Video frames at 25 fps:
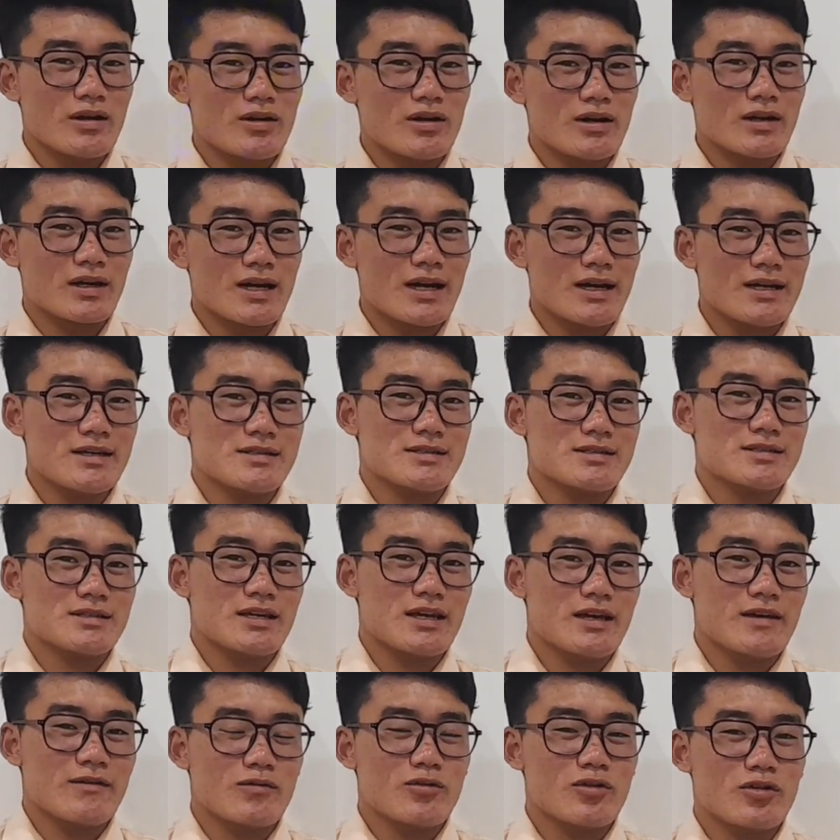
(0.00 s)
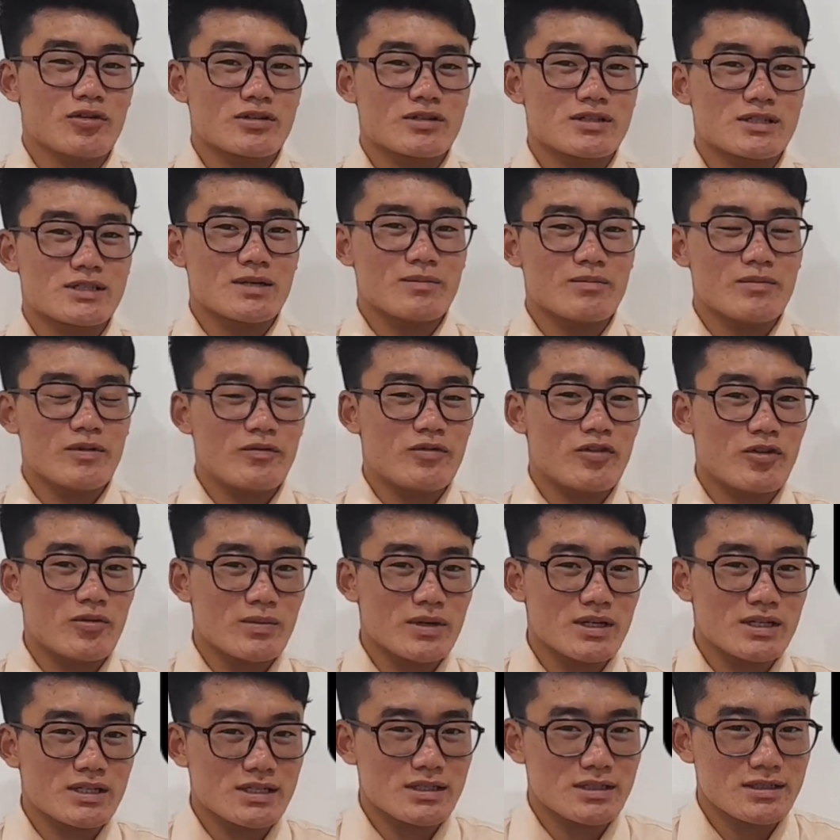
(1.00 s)
guys have got some
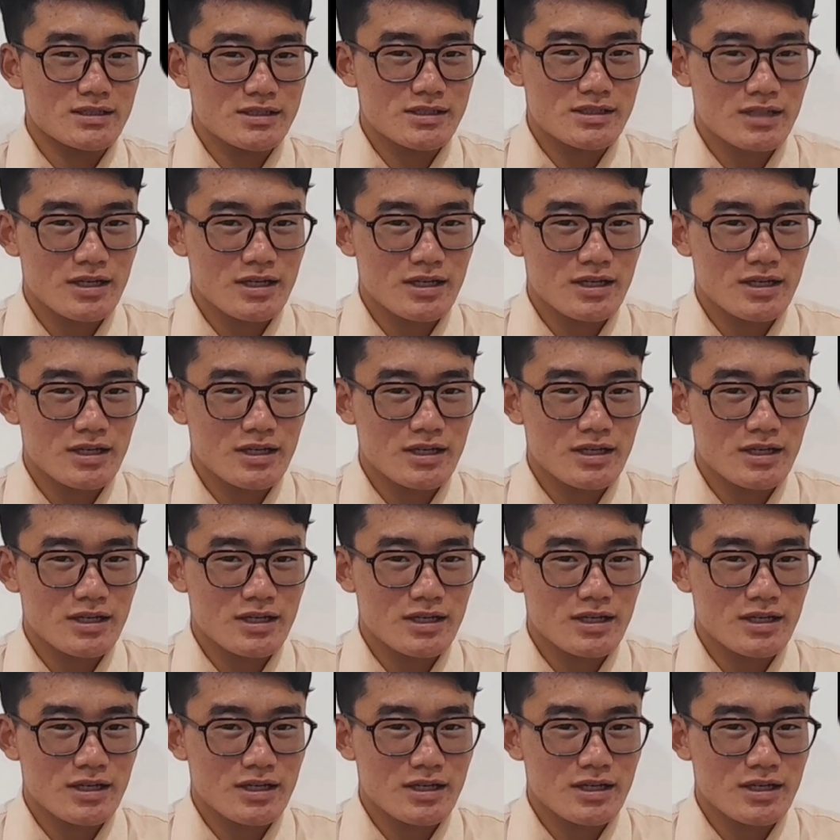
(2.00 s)
information